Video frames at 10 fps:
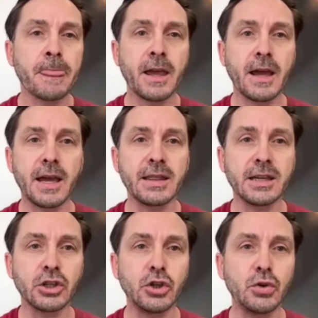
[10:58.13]
And
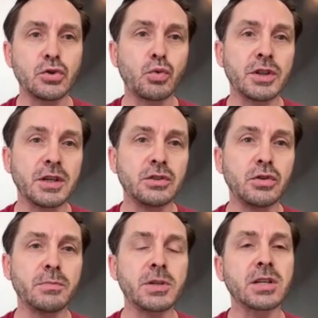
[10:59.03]
they're used, what they
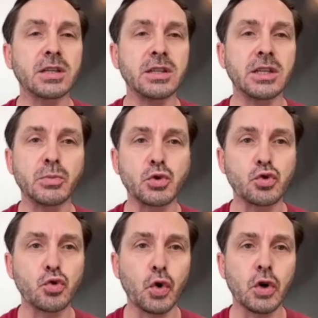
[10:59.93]
do, basically they
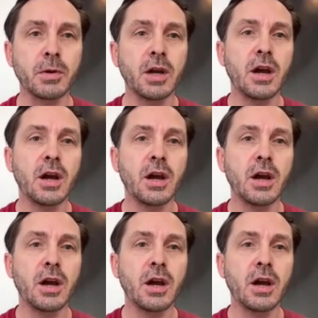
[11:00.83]
absorb